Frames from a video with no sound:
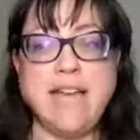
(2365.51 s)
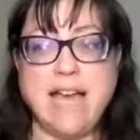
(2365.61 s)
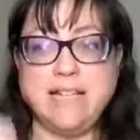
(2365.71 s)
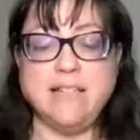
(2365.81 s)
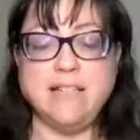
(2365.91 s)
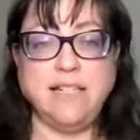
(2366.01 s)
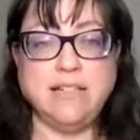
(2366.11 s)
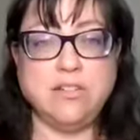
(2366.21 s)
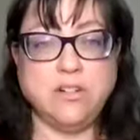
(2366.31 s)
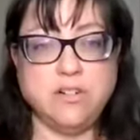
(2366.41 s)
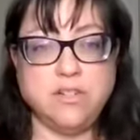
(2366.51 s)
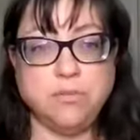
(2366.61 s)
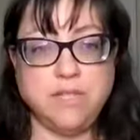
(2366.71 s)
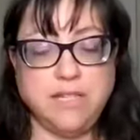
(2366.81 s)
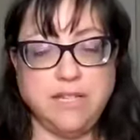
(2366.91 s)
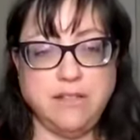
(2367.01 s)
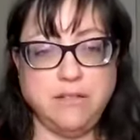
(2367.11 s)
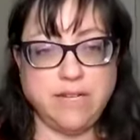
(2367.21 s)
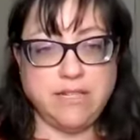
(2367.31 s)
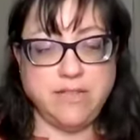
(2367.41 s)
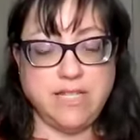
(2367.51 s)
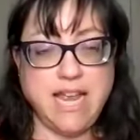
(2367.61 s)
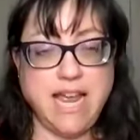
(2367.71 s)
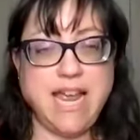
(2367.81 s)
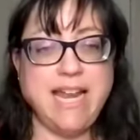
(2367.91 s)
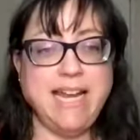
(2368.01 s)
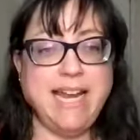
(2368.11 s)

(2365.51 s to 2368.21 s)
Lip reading: as the light starts to recede in the rest of the day, now